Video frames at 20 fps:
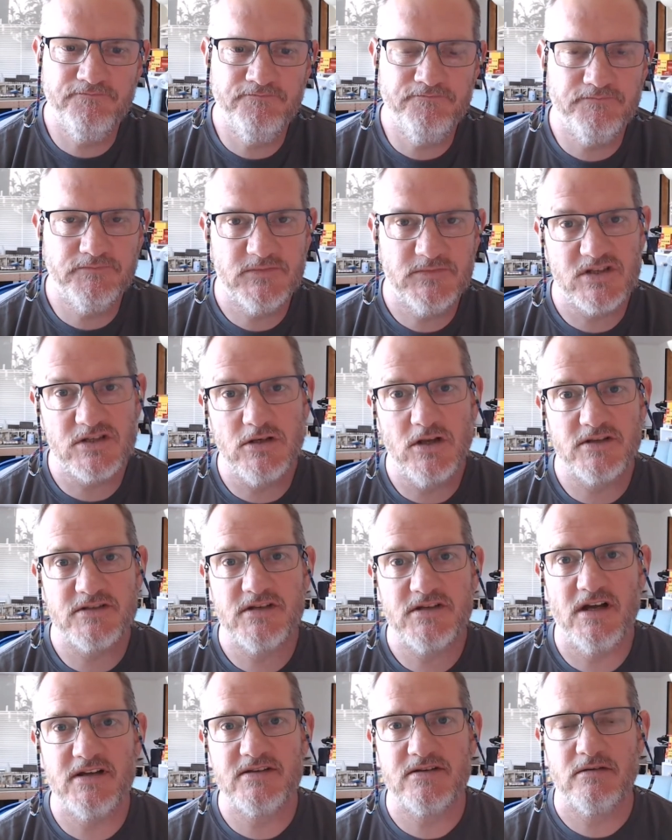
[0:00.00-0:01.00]
Just last
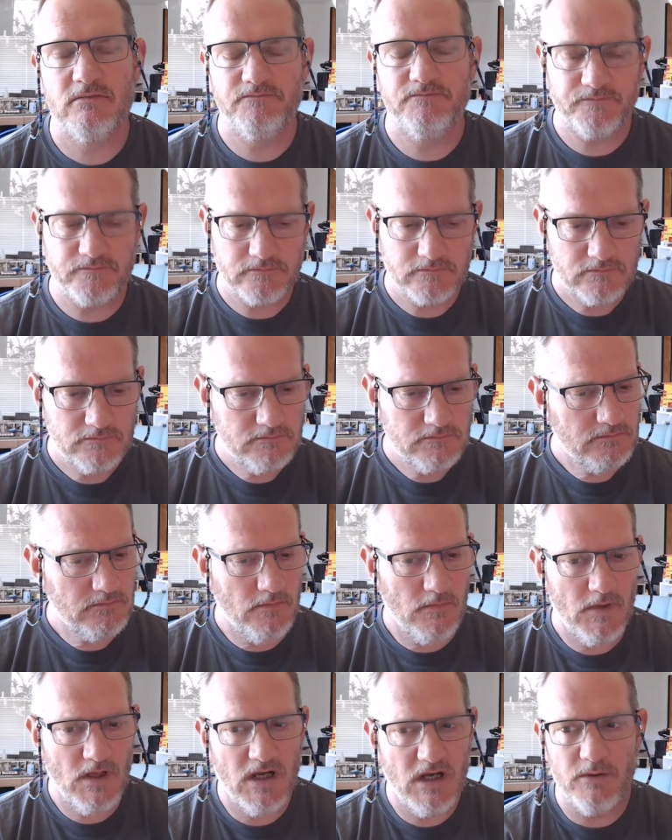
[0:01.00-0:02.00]
night,
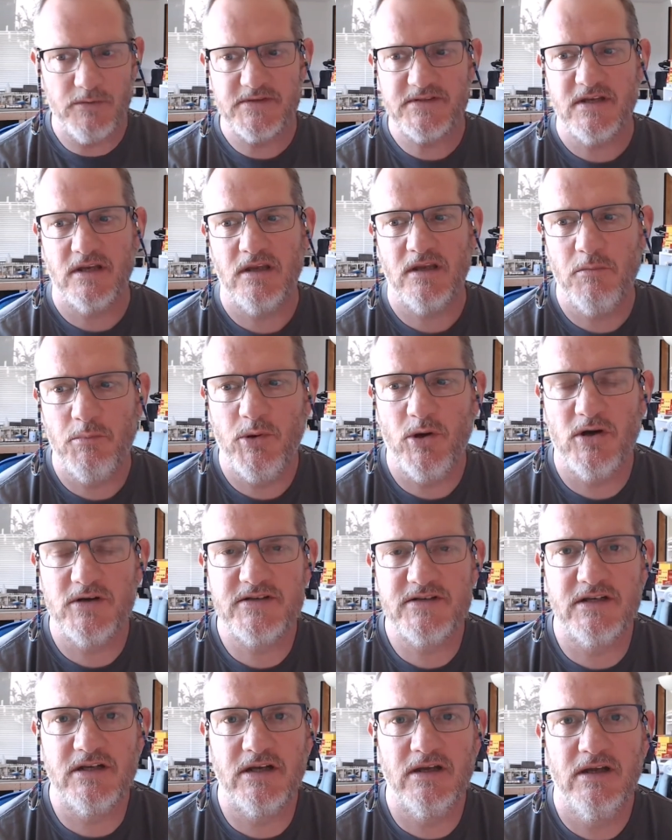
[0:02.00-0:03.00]
I was taking part
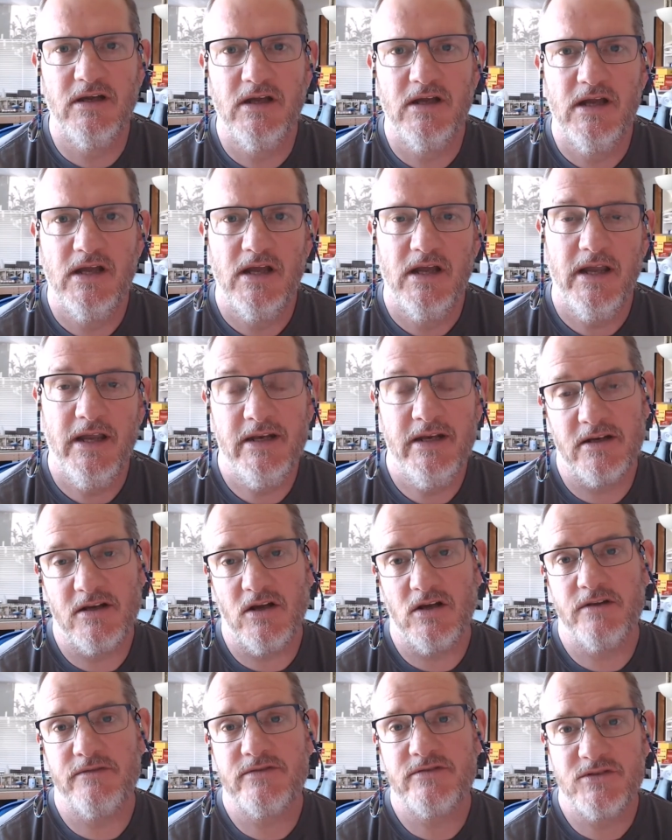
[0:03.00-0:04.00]
in a
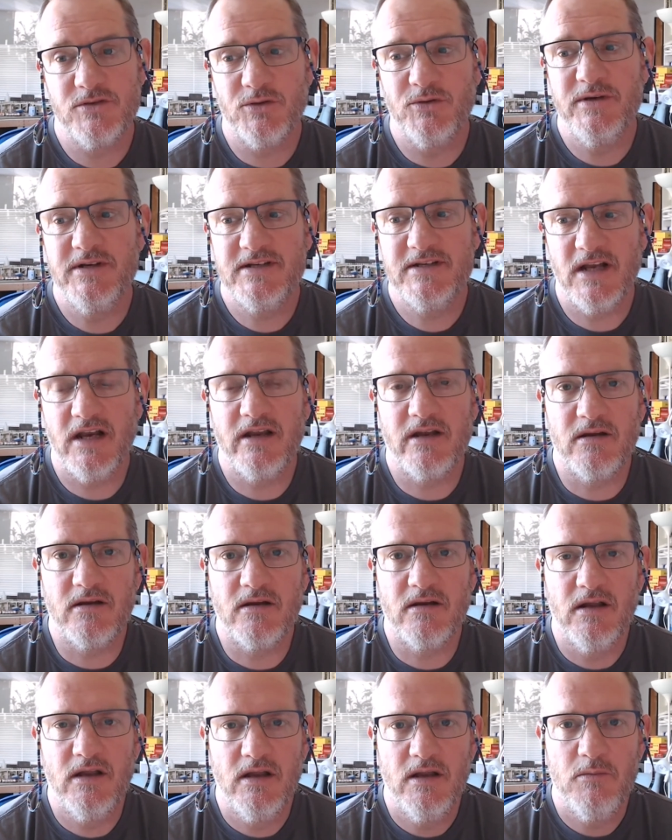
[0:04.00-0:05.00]
kind of storytelling
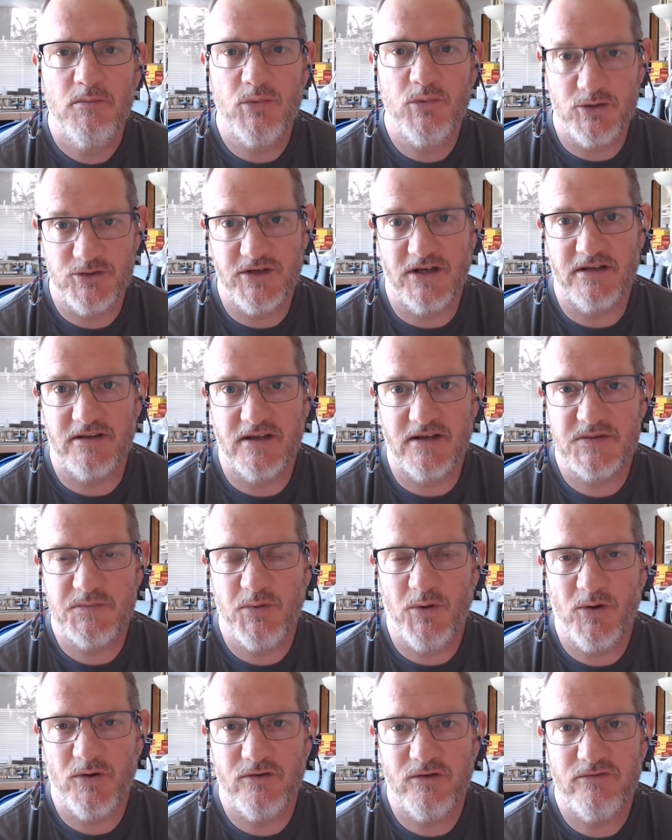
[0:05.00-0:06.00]
project that's
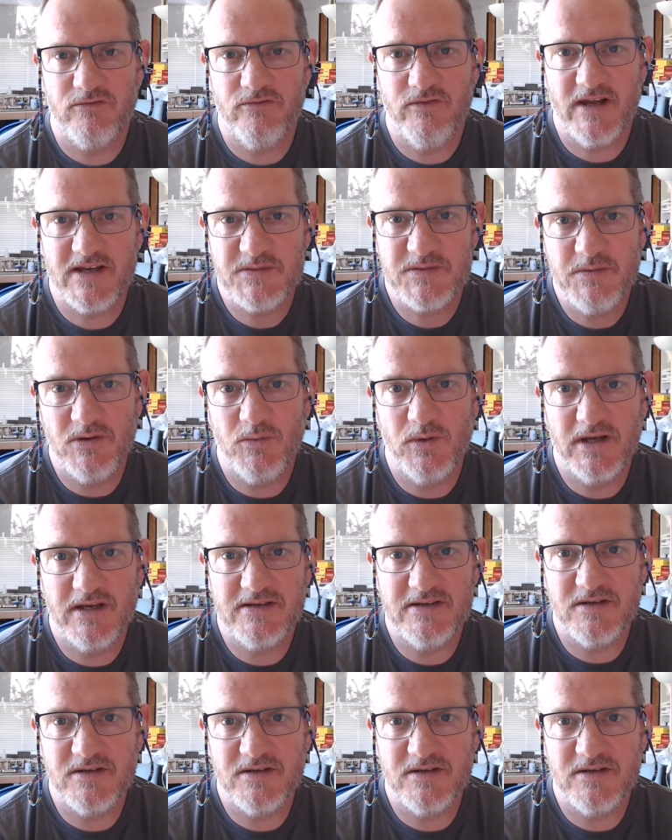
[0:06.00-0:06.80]
part of Haxby and Wigginton